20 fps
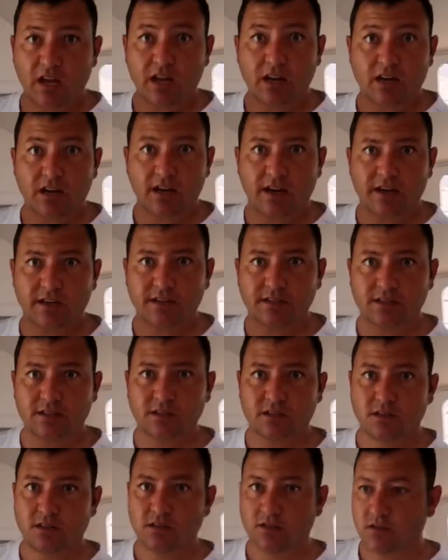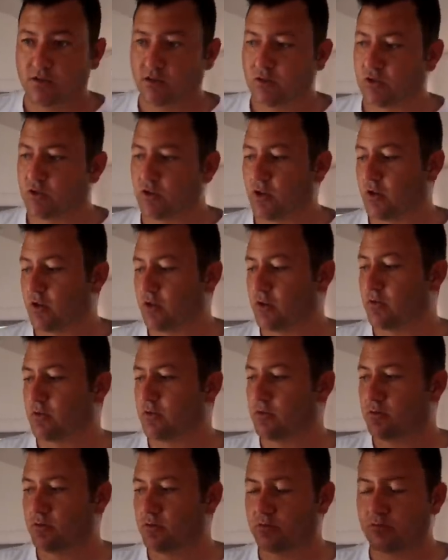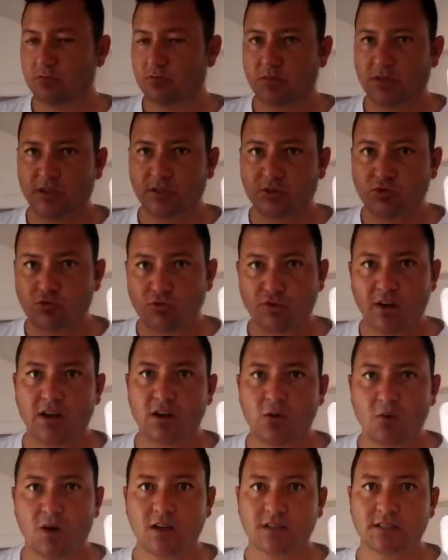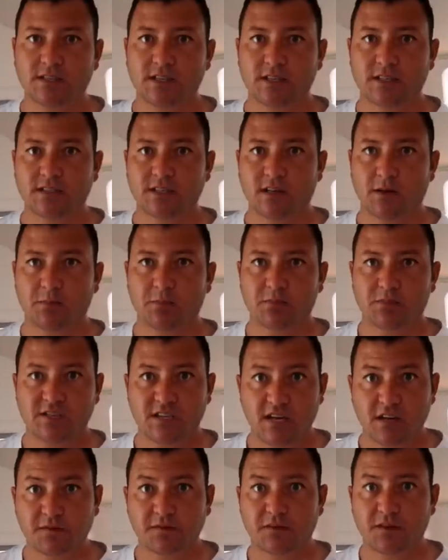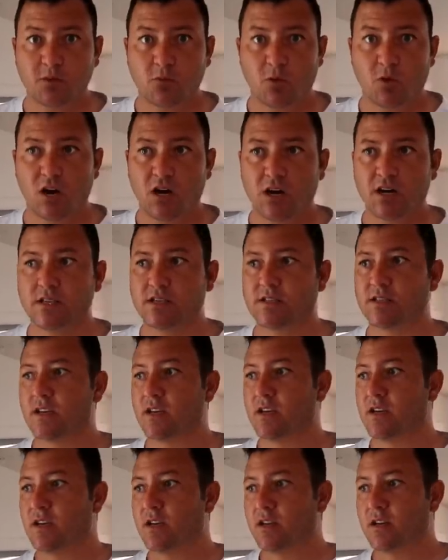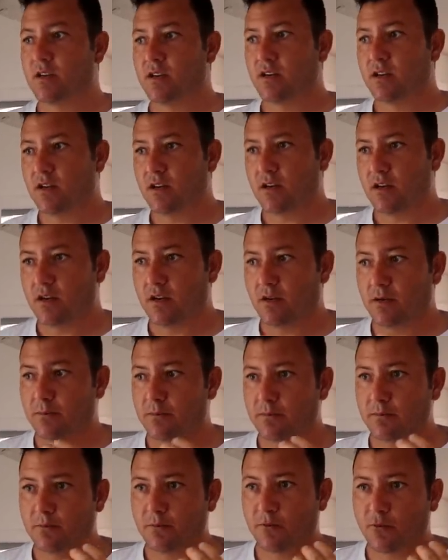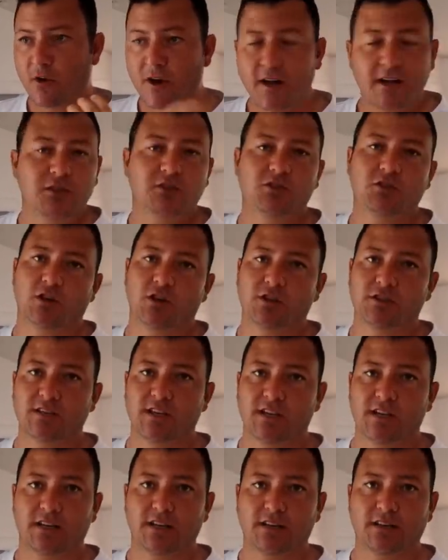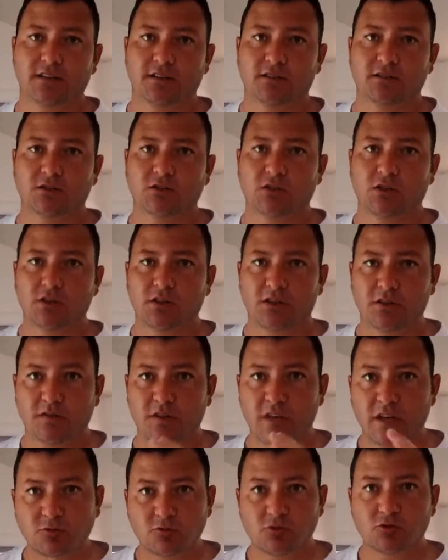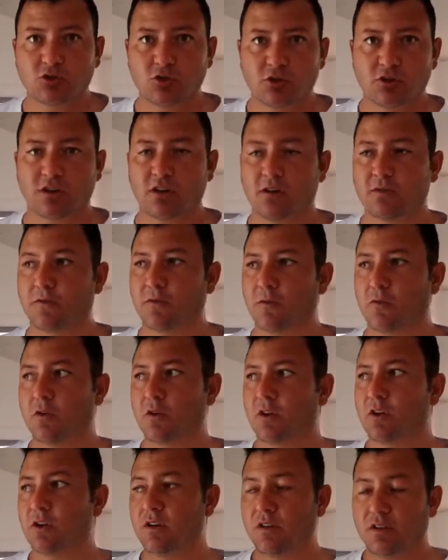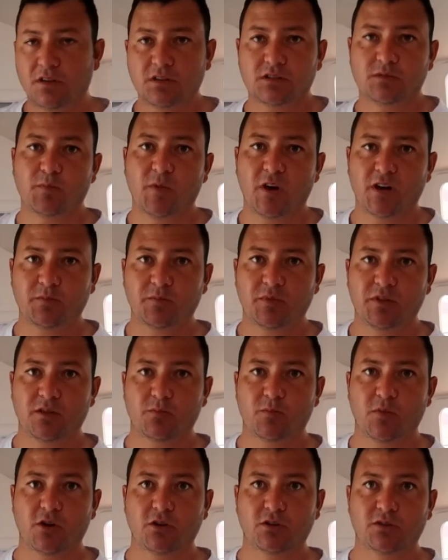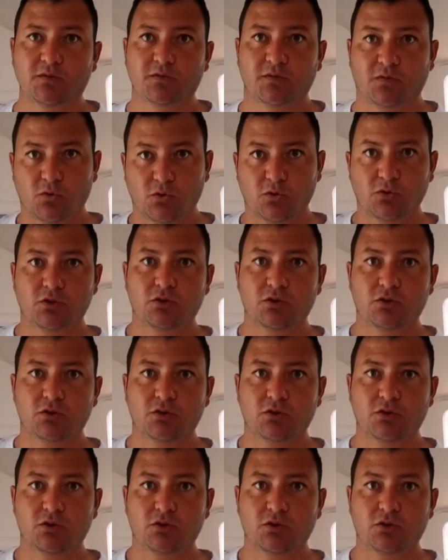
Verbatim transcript: AIS. So it's really well set up, safety wise, ready to go sailing. So if that's what you're looking for, this might be the boat for